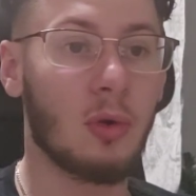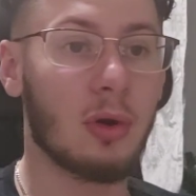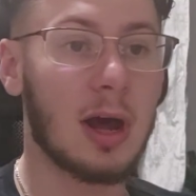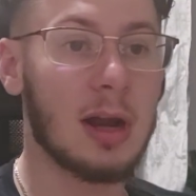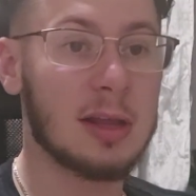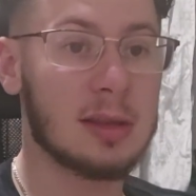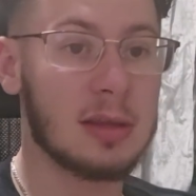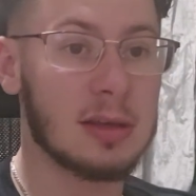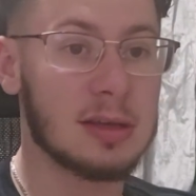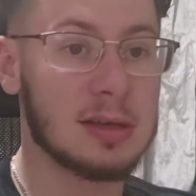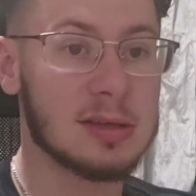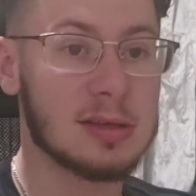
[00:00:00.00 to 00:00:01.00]

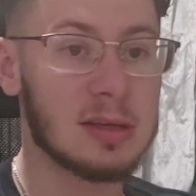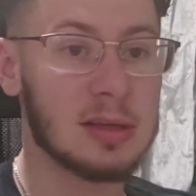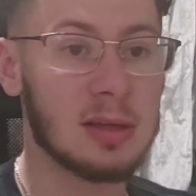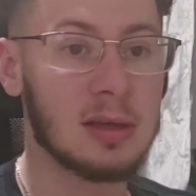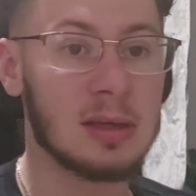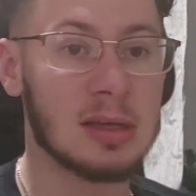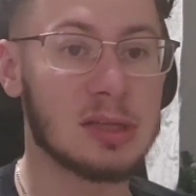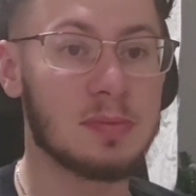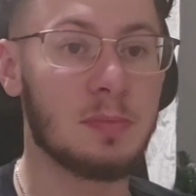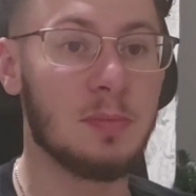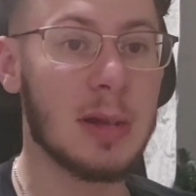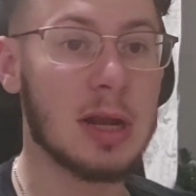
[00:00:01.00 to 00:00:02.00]
morality, he said, is
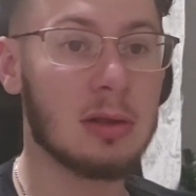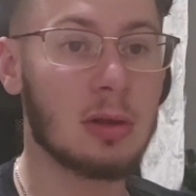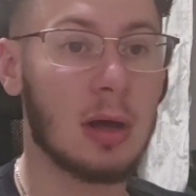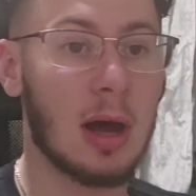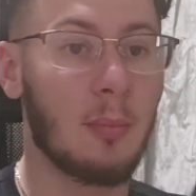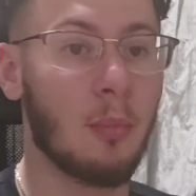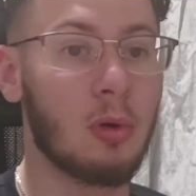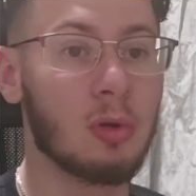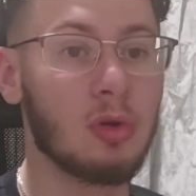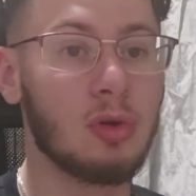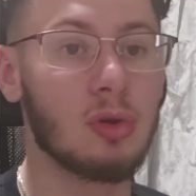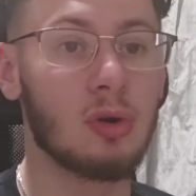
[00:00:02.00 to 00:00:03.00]
built
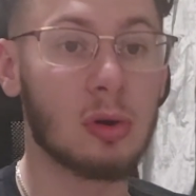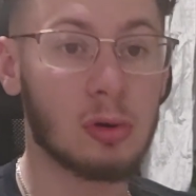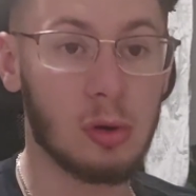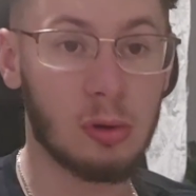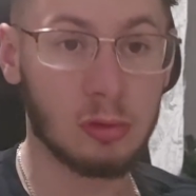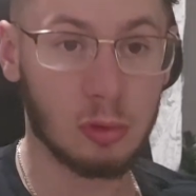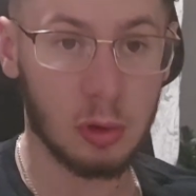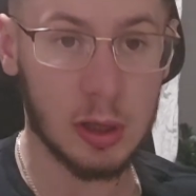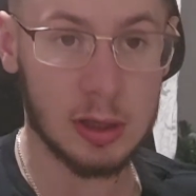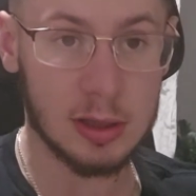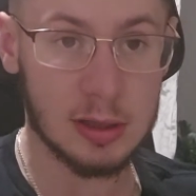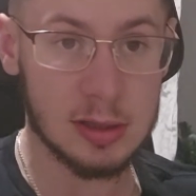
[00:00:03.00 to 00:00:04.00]
upon your own
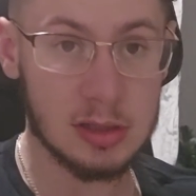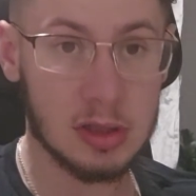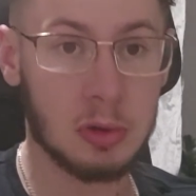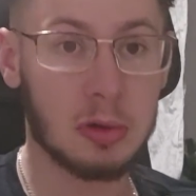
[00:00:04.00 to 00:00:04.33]
weakness,